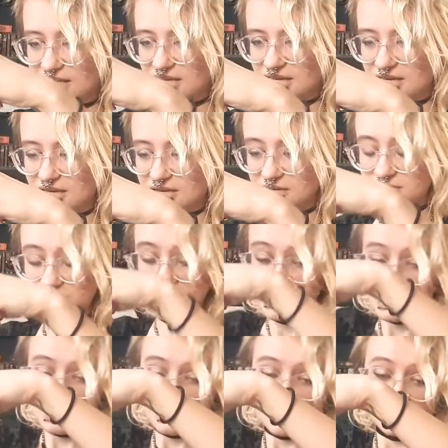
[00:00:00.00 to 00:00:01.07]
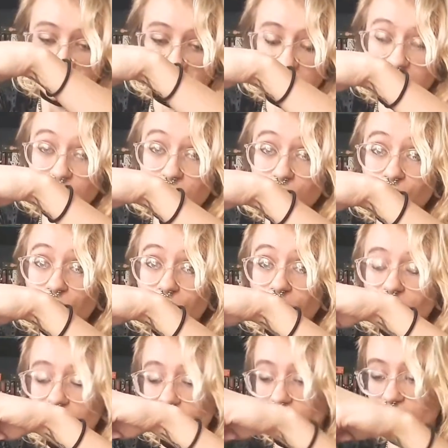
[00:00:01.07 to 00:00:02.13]
the see-through
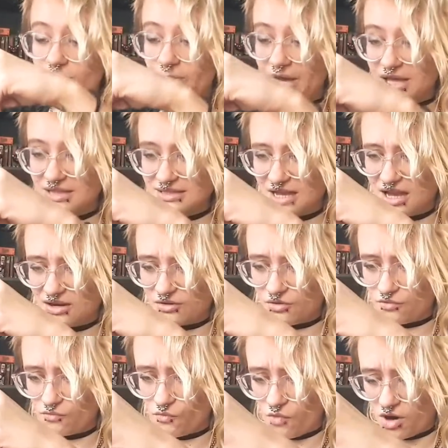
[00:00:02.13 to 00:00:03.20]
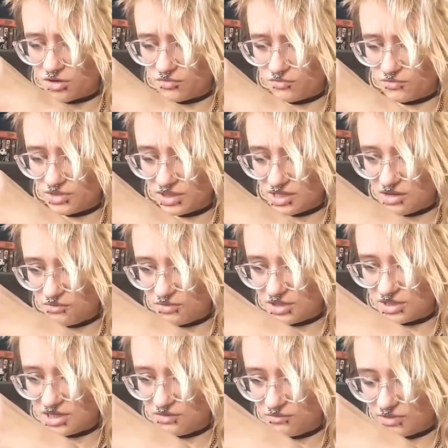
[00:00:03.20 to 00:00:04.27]
look, you could paint on one
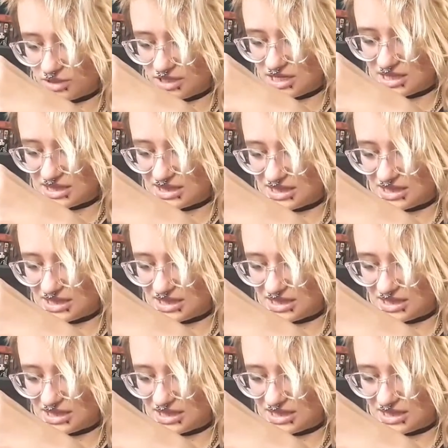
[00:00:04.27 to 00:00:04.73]
really